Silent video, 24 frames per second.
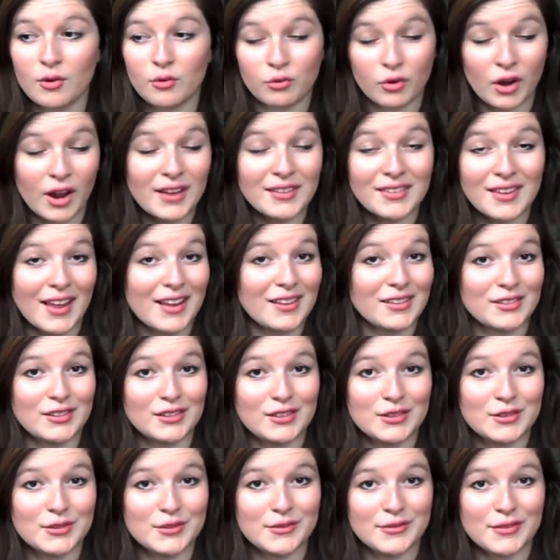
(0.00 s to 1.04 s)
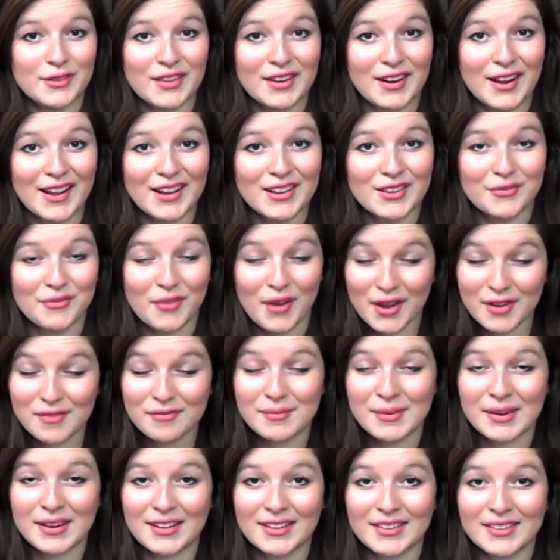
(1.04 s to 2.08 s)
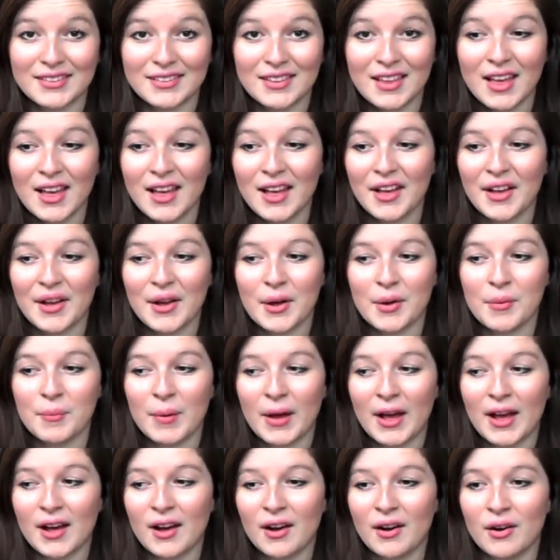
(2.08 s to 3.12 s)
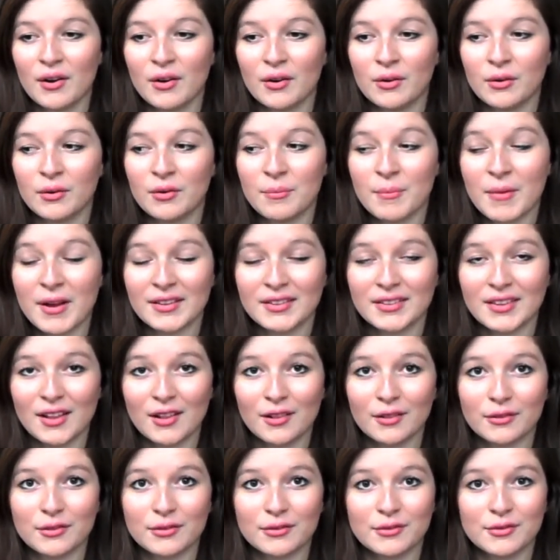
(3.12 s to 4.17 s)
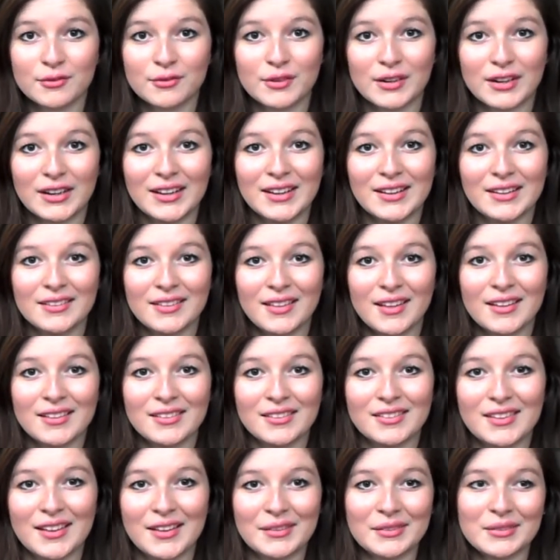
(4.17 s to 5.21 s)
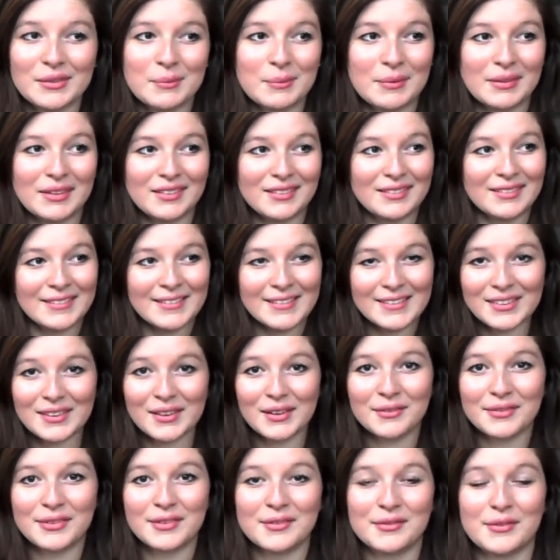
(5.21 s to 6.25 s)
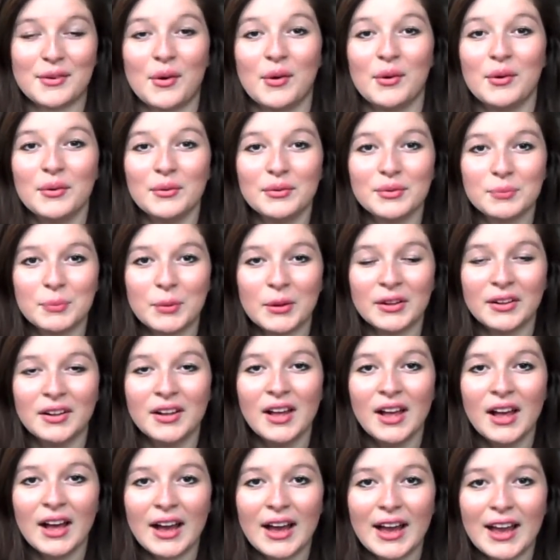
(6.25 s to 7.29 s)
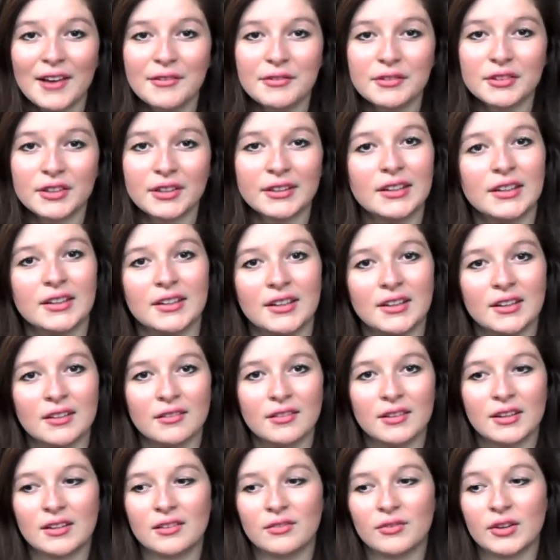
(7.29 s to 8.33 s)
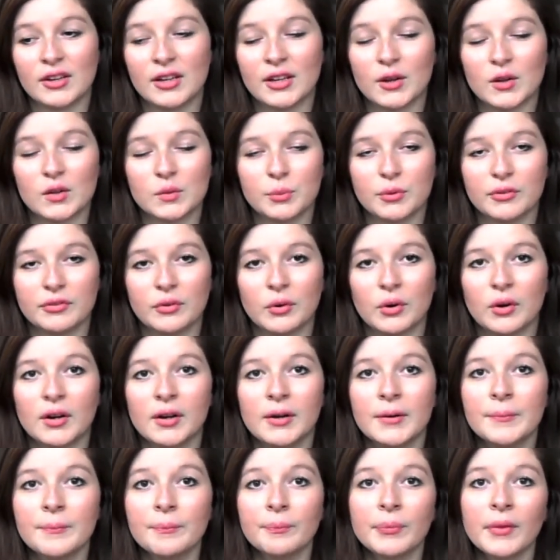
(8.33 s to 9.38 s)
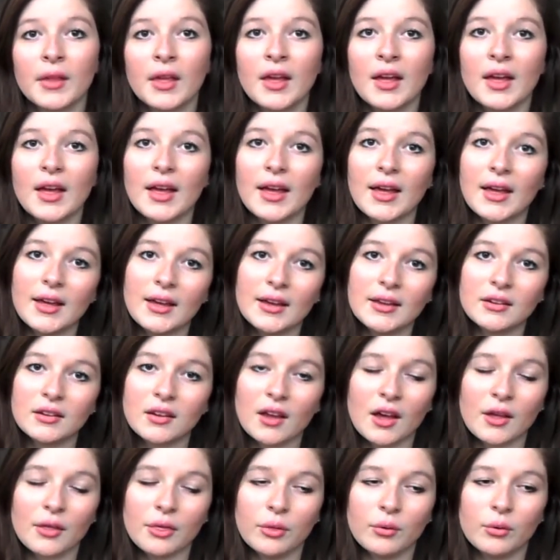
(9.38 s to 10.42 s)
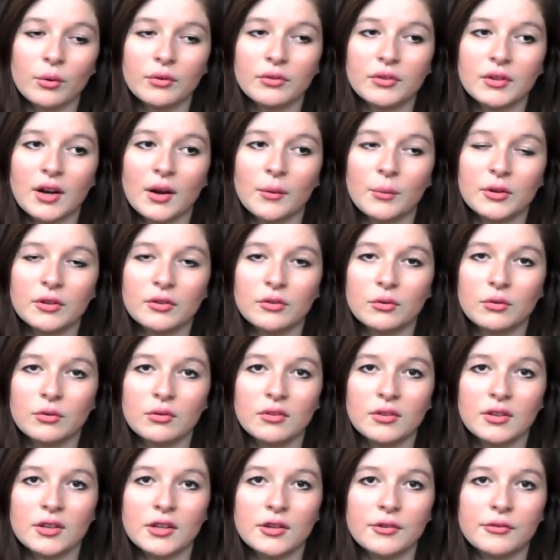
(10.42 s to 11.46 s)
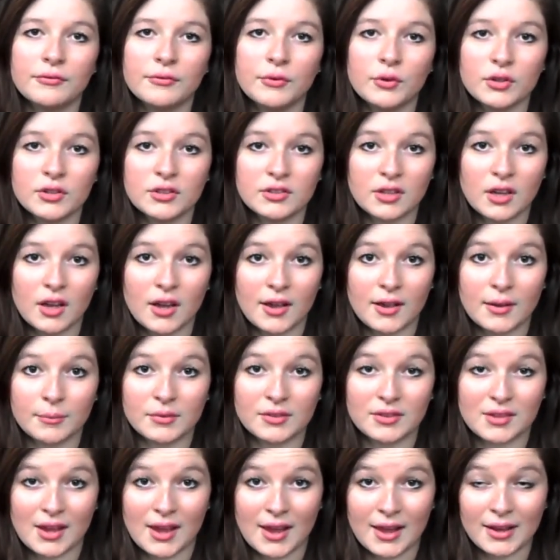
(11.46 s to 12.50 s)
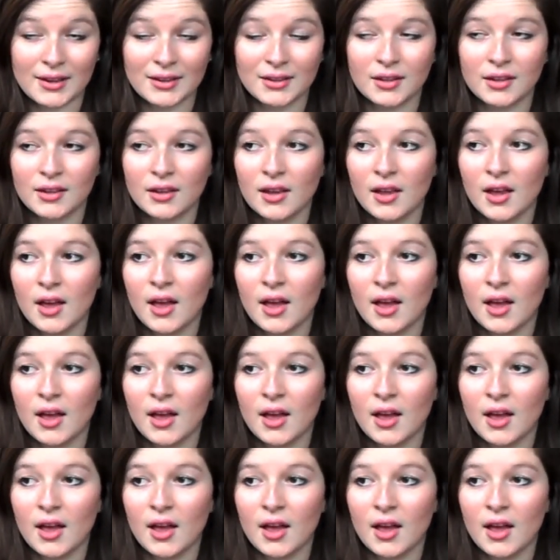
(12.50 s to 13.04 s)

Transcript: right at you for the next 5 minutes about myself, really. That sounds a bit self-involved, but I haven't done any of these videos before and I thought that I would do the first times tag,